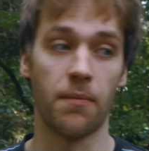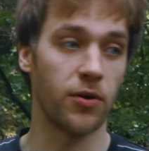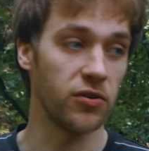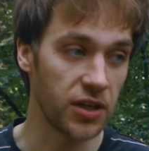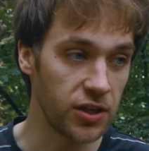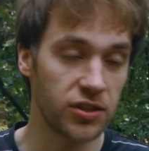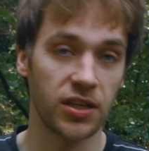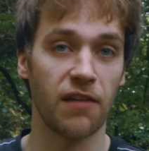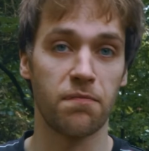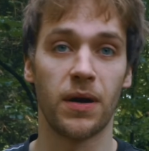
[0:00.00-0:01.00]
because I used
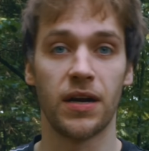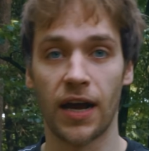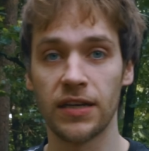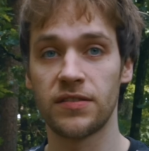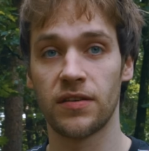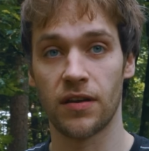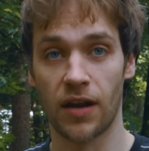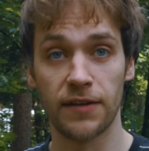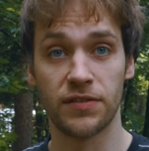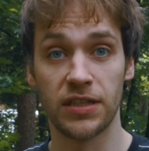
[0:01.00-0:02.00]
to give my
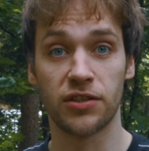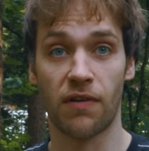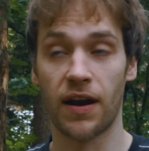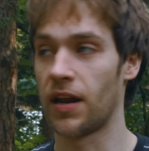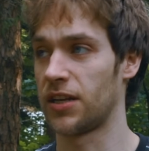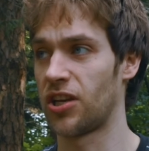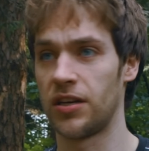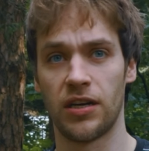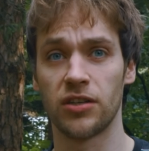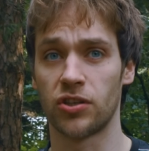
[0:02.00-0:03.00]
knives these grind like
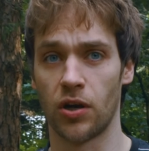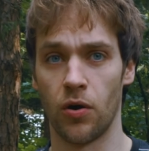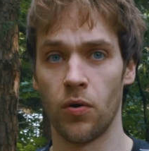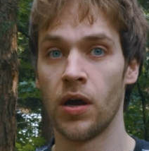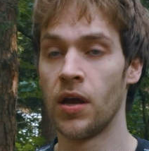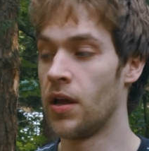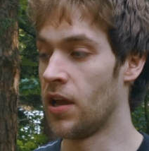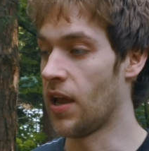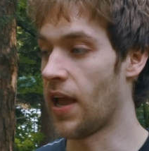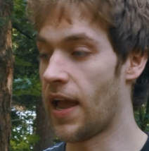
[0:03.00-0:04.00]
10 years ago,
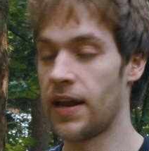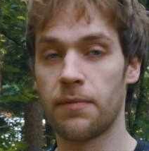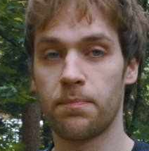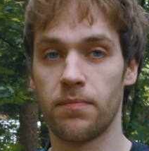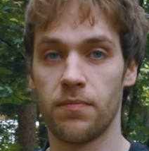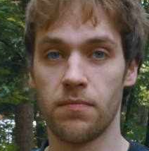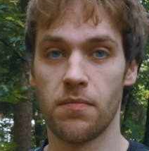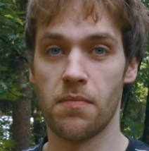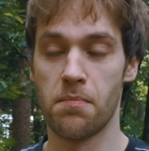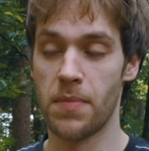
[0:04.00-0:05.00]
and it
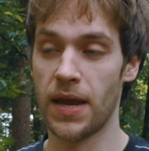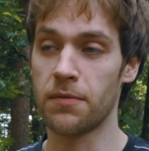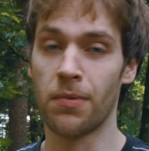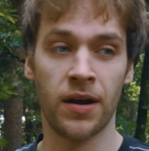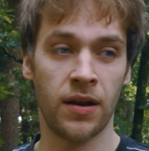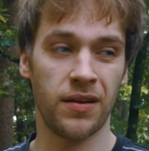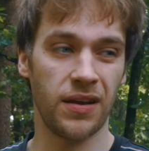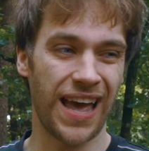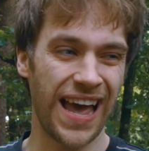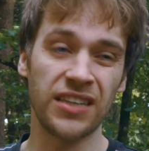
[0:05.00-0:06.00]
made my
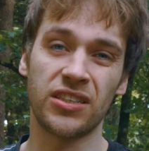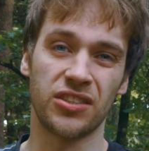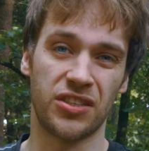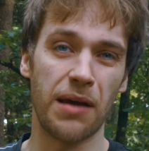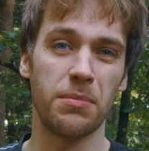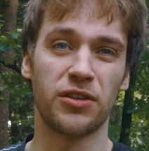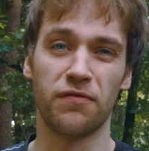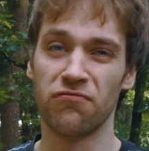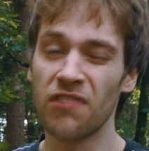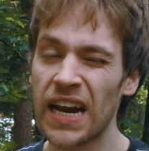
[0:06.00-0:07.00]
edges damage
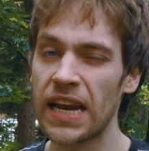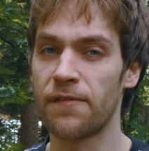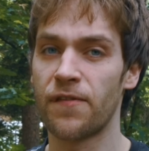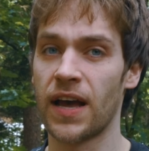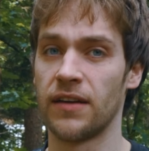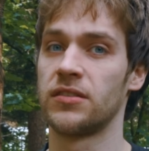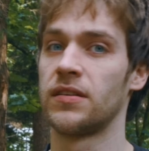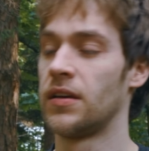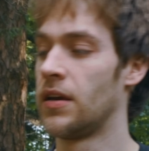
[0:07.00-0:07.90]
really fast.